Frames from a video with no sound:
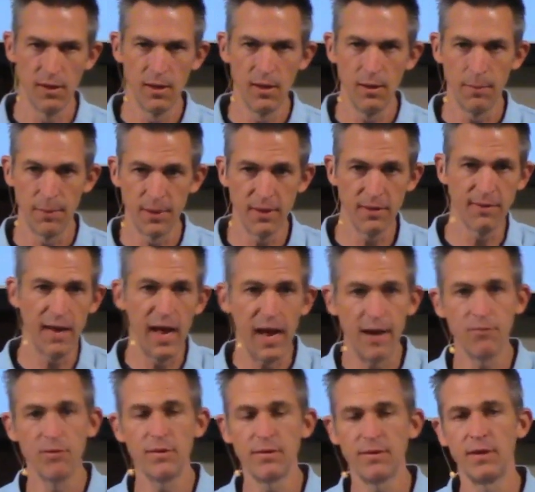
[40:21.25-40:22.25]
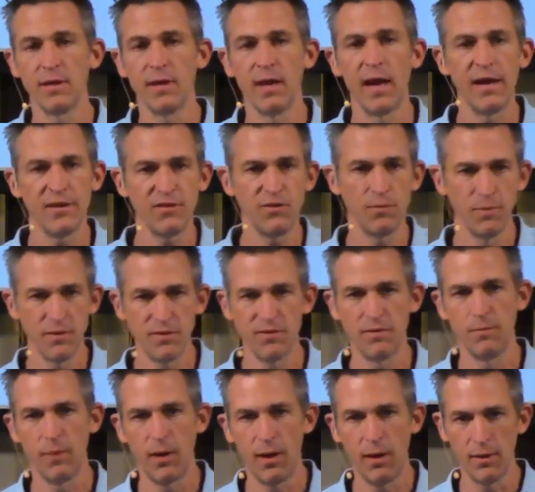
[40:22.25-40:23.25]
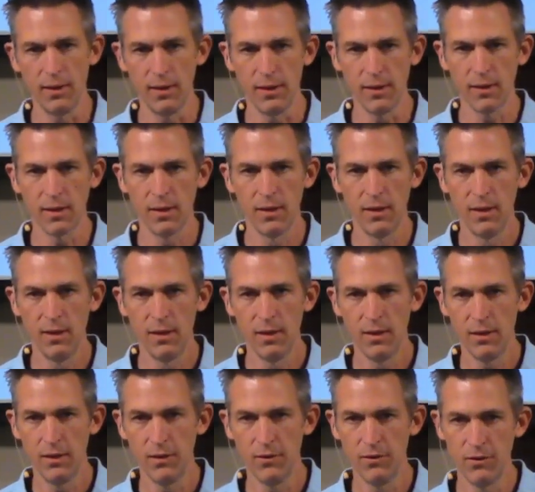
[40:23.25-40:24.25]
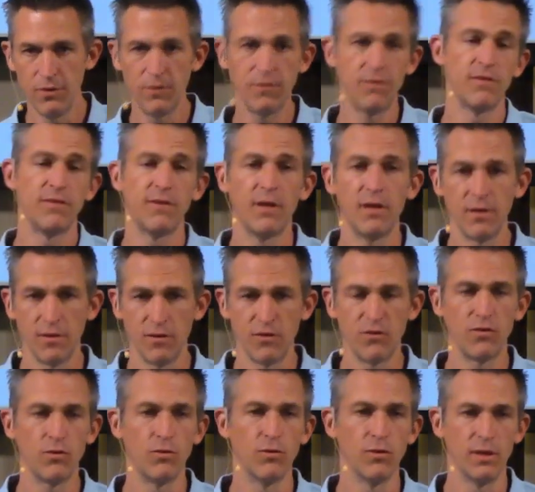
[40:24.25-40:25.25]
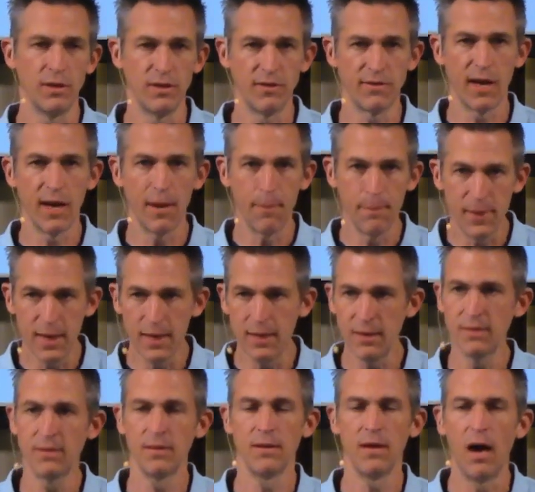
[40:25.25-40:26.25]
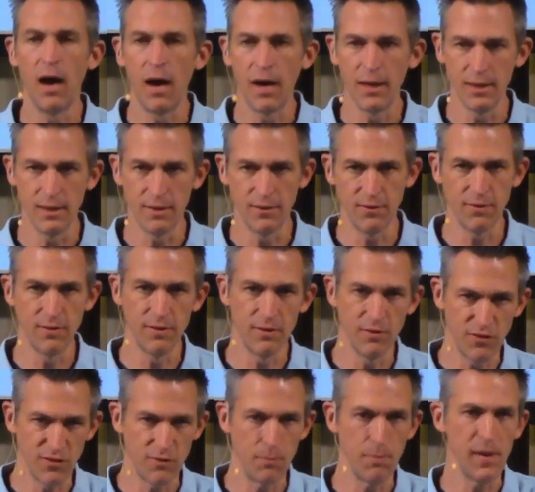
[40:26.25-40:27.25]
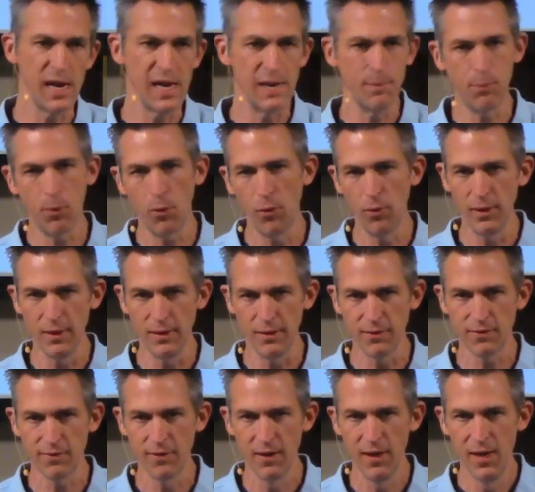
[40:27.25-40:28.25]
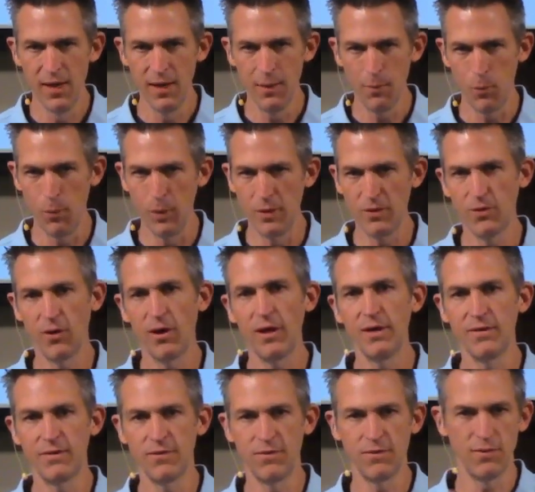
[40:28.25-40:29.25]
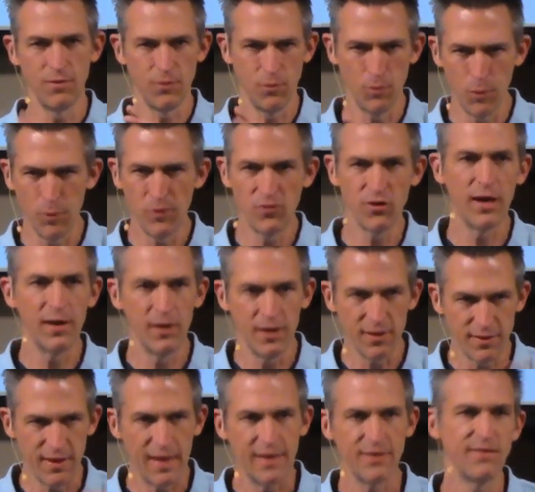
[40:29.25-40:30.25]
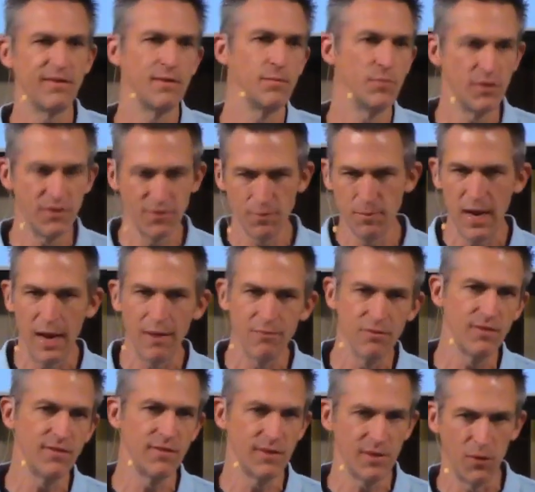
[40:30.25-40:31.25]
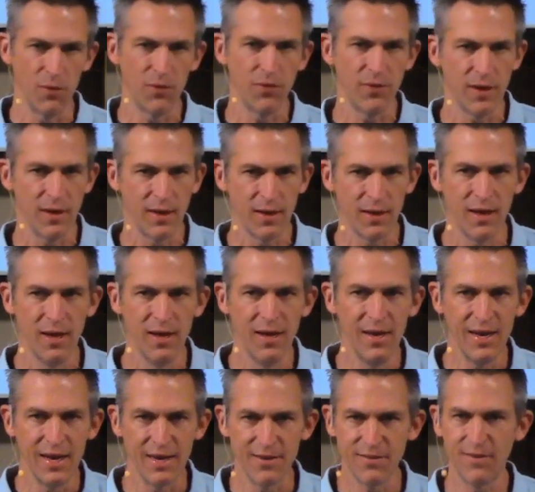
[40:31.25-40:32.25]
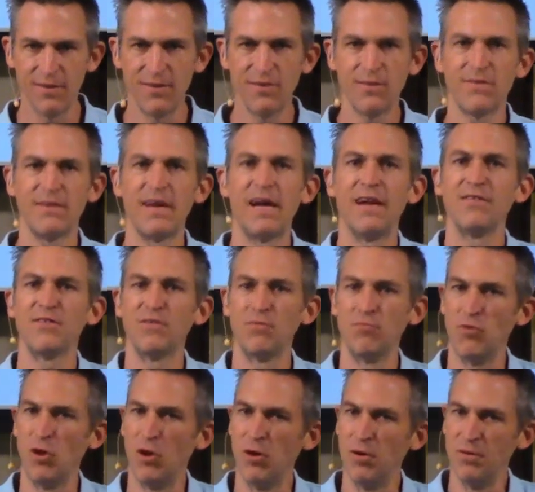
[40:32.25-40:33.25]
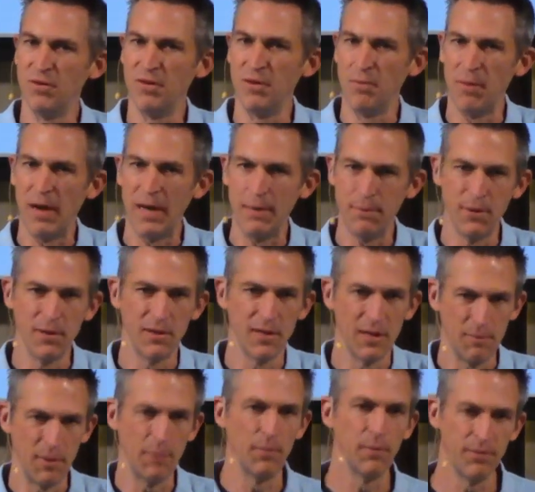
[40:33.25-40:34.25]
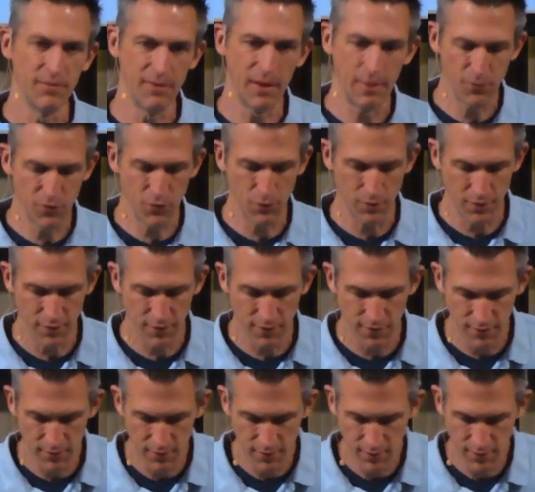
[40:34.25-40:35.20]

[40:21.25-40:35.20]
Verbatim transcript: because everything has to be symbolic. Jesus is telling a story, and it's got a meaning to the audience, and there's some main points. When we try to, when we try to attach symbolism to every single thing, it sends us down some roads that might be a little bit presumptuous.